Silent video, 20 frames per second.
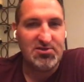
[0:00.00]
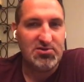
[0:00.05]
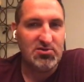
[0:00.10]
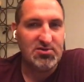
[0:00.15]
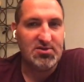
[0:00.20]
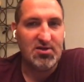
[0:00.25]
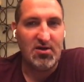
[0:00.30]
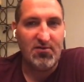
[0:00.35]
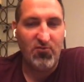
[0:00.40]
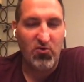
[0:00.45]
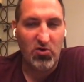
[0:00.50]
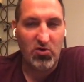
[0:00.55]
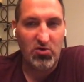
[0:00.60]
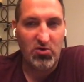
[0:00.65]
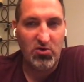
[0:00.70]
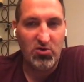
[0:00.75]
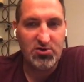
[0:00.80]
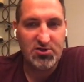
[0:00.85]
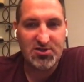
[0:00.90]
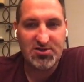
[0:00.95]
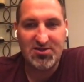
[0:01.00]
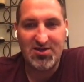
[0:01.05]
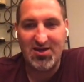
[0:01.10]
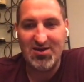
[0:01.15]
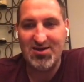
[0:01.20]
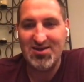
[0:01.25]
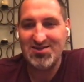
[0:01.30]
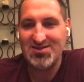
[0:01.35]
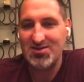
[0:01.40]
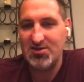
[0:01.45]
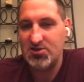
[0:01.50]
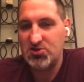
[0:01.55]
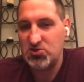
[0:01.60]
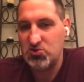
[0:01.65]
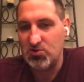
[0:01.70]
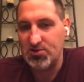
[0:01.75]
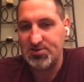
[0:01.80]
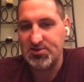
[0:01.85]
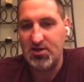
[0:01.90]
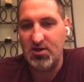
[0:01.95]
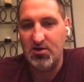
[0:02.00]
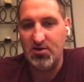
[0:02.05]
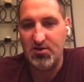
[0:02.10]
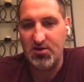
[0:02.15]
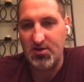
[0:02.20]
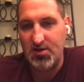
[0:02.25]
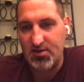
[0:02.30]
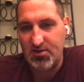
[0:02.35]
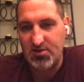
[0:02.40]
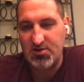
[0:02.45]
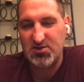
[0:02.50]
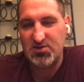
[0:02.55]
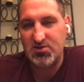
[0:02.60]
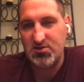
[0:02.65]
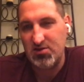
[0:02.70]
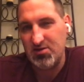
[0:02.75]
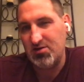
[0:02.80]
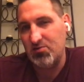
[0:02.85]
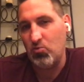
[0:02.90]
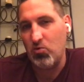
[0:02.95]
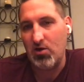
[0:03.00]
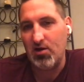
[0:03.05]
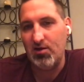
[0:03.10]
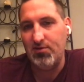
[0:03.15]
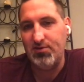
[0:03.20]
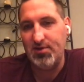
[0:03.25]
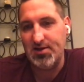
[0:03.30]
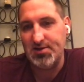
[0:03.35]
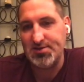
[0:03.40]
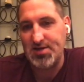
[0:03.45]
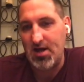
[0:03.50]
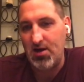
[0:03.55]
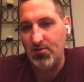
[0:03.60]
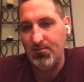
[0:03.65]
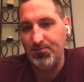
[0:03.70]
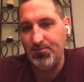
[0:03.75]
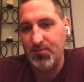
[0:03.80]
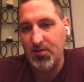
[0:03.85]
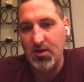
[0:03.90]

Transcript: So it's not a foreclosure, it's not necessarily a short sale. They're working things out.